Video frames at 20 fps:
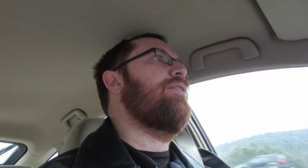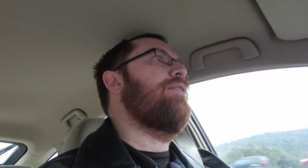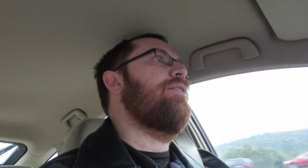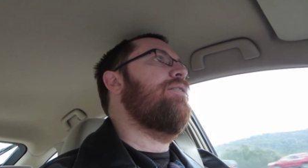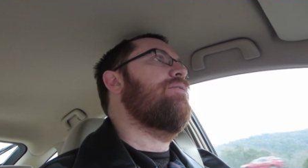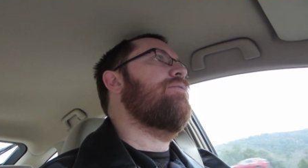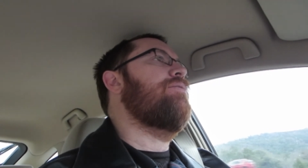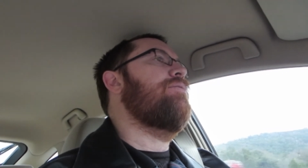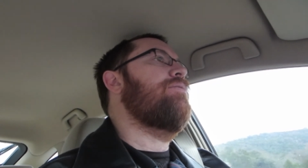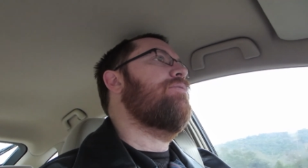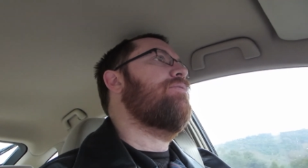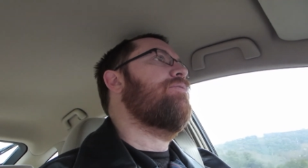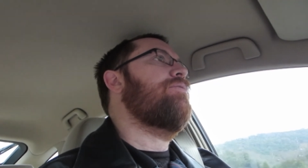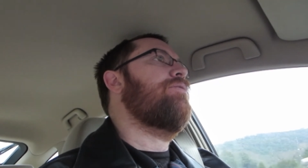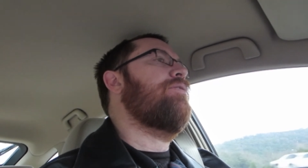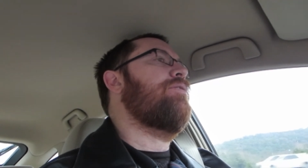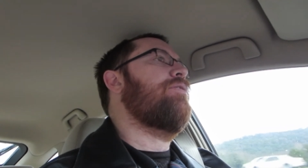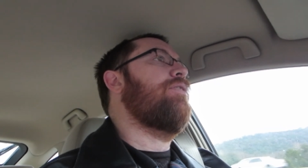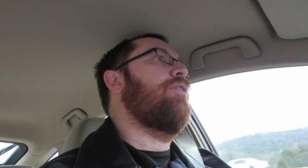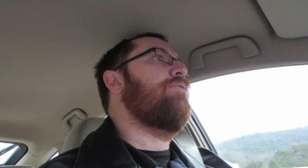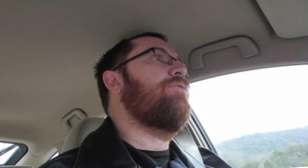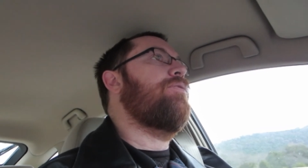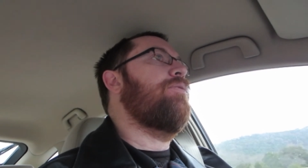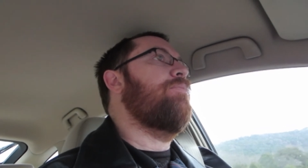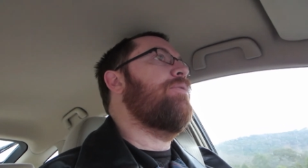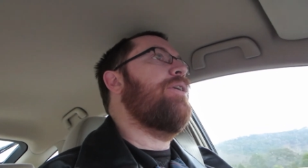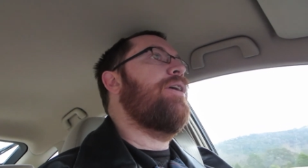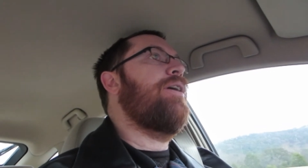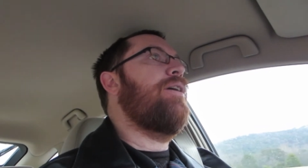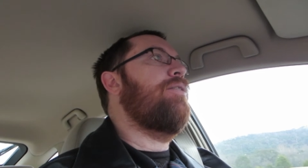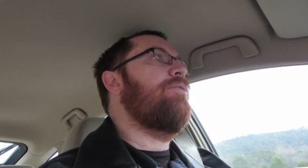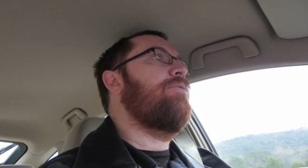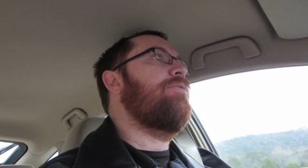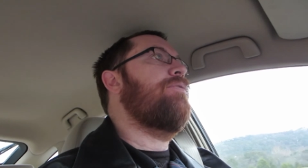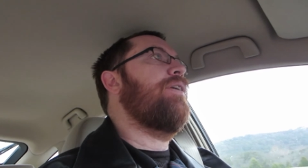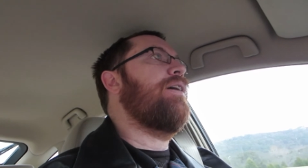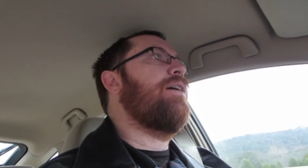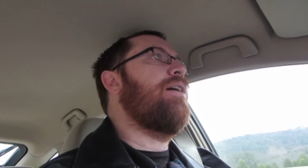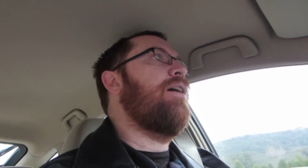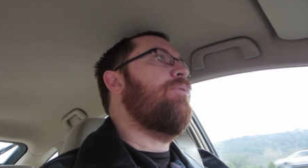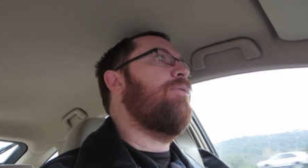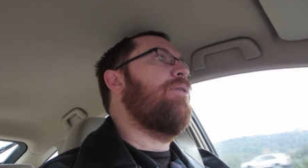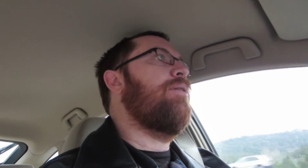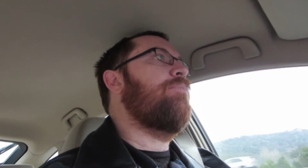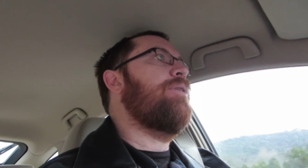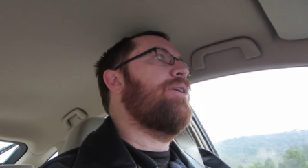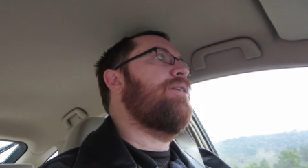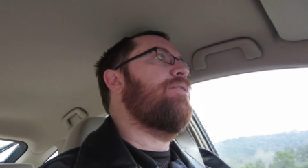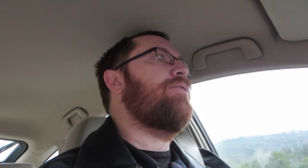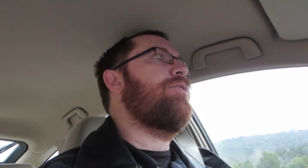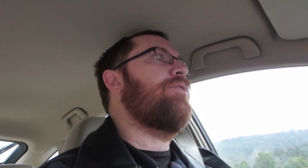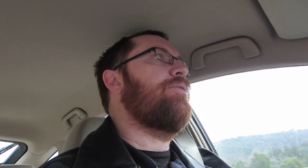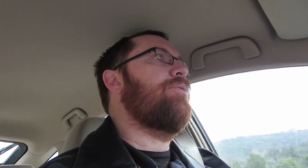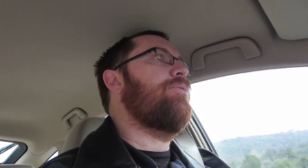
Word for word: then go from there and figure out what I'm going to